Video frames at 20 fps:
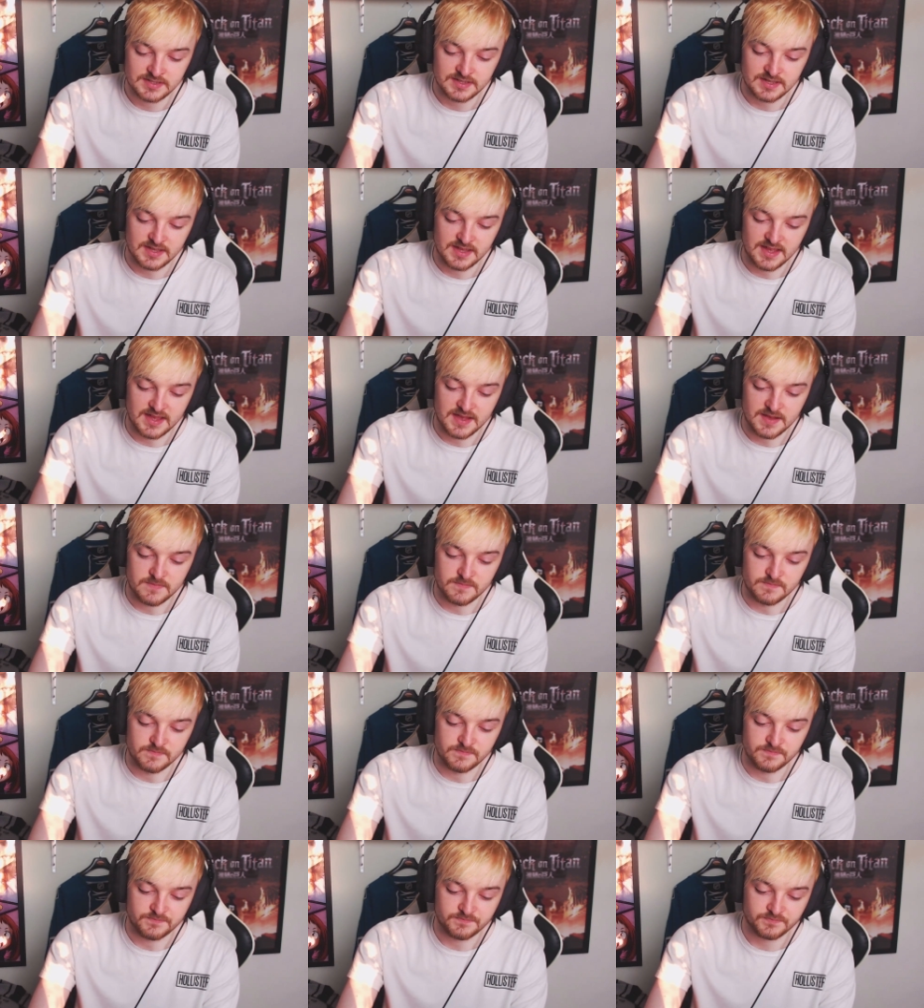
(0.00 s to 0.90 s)
um,
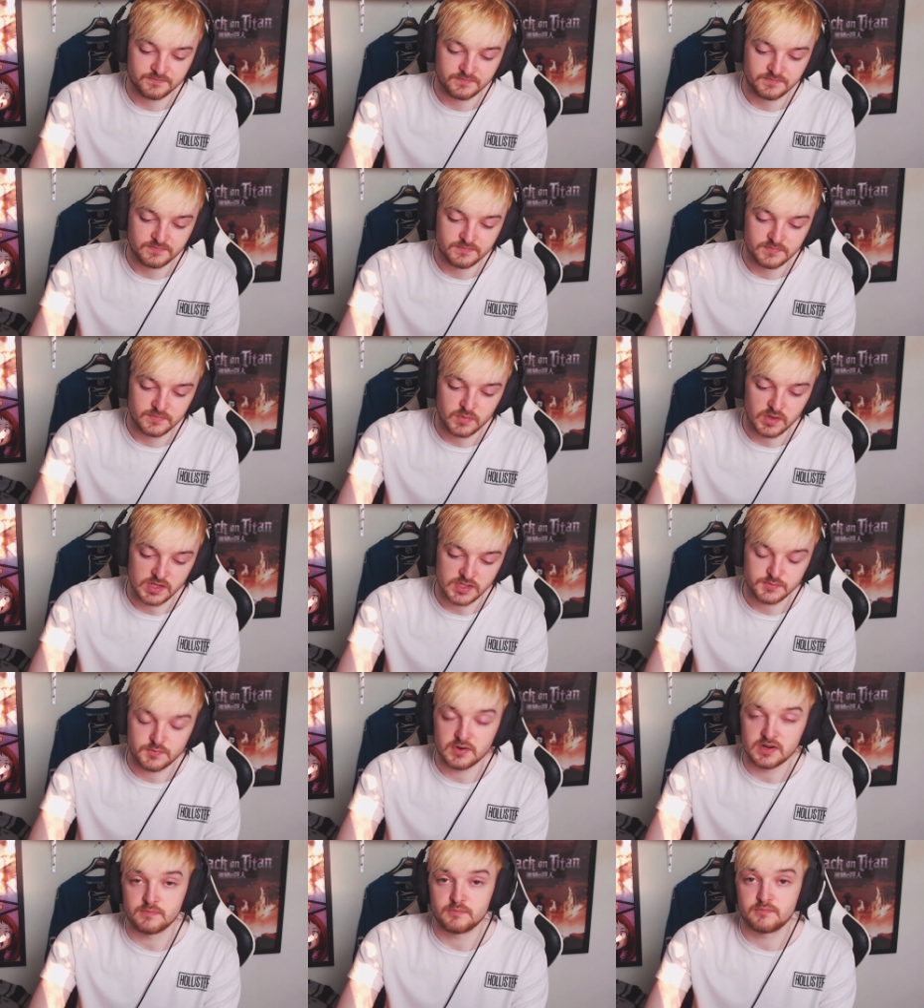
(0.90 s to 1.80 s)
well, it's
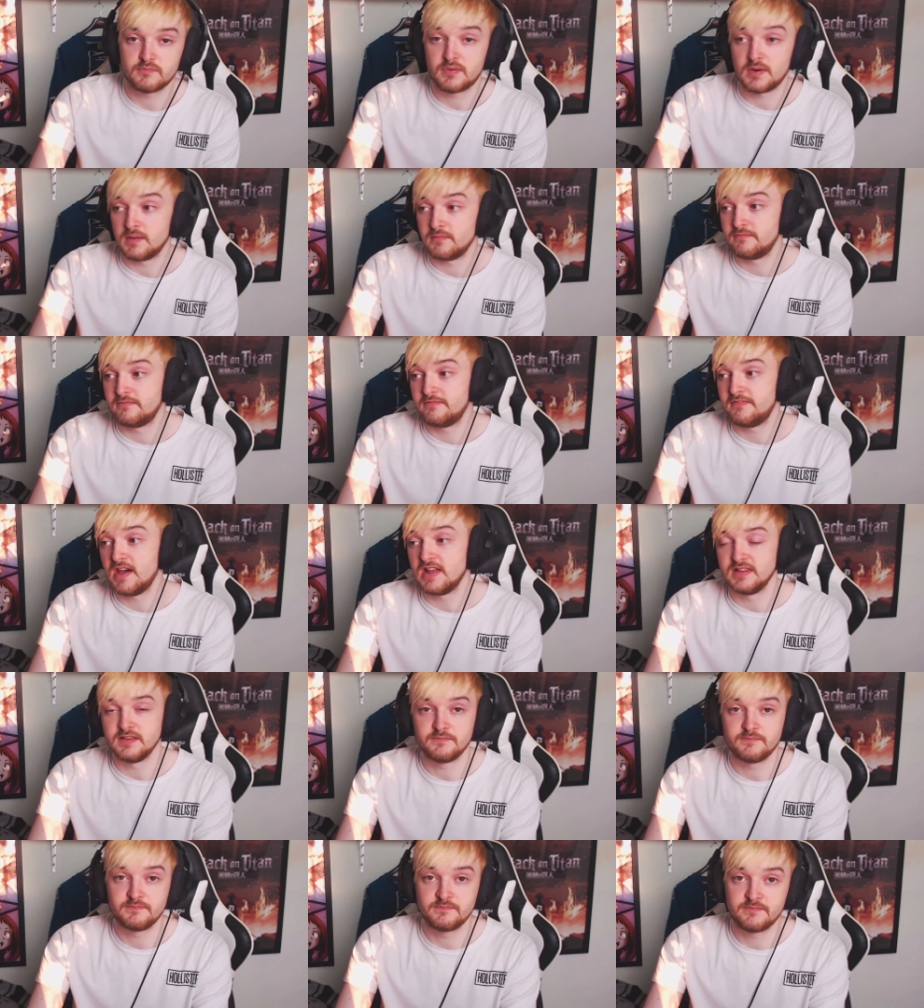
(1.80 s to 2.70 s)
pretty pre fairly
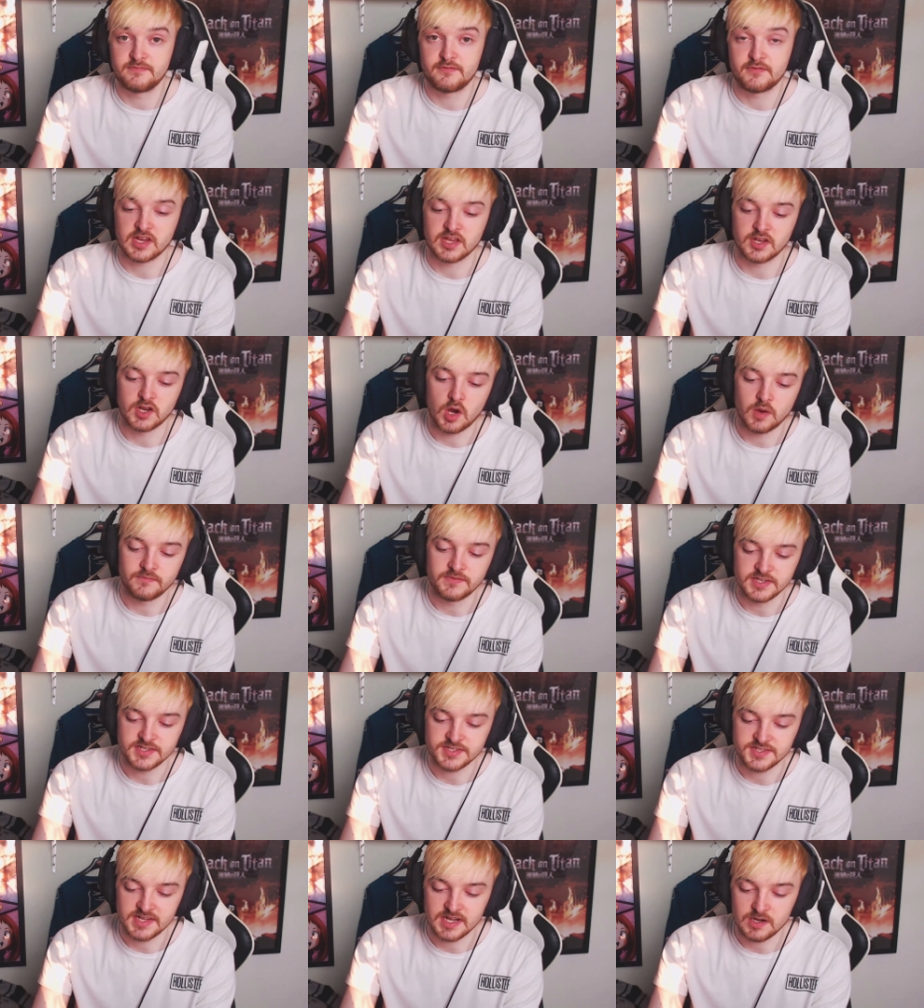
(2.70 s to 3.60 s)
freaking
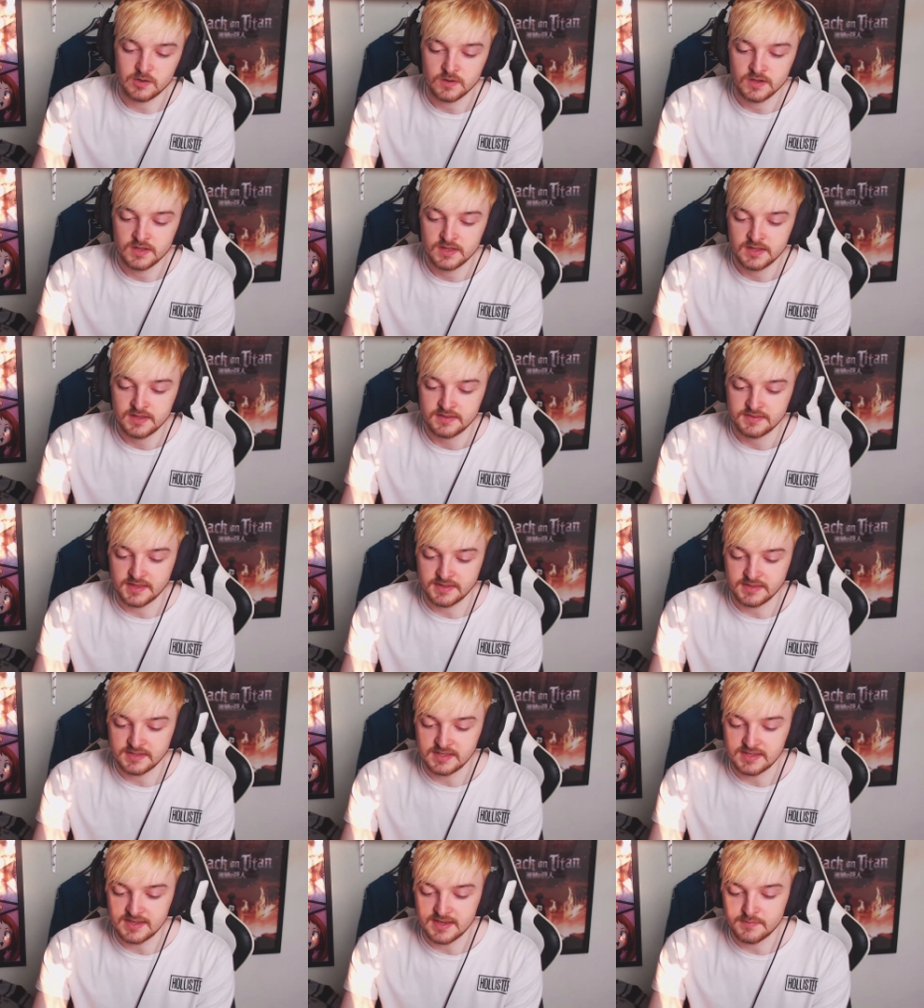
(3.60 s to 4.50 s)
obvious now that
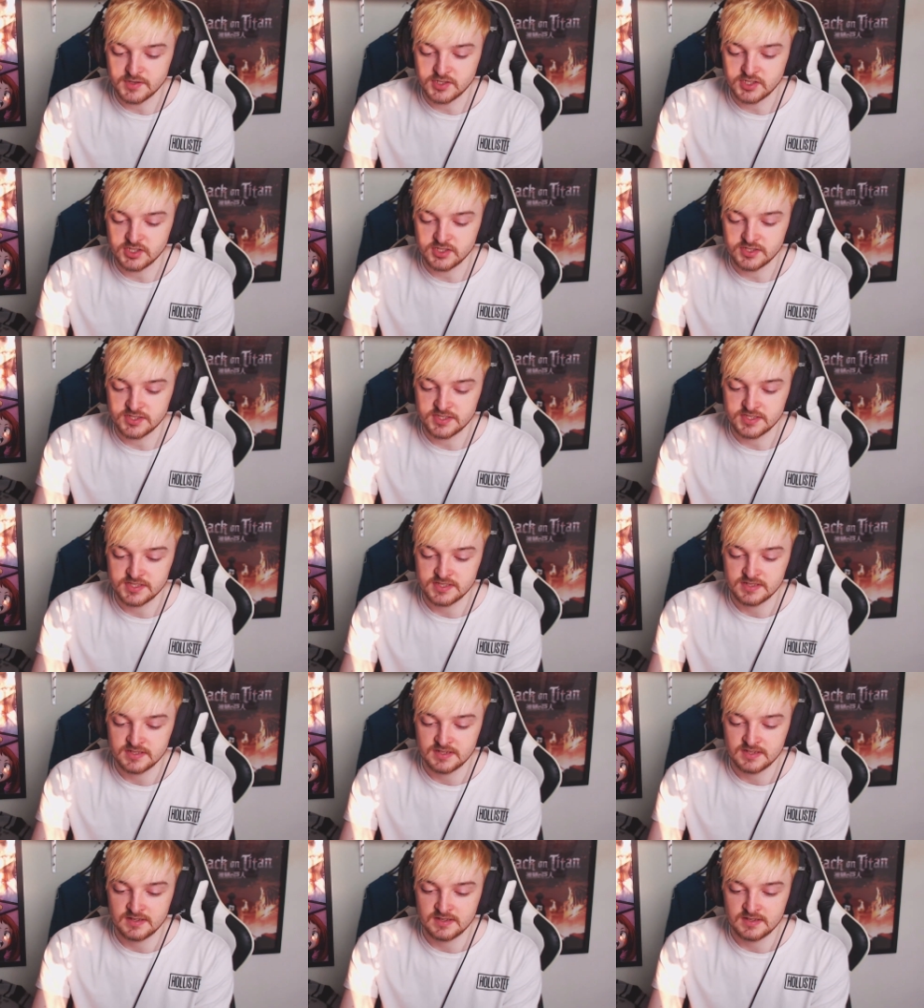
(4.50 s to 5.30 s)
the images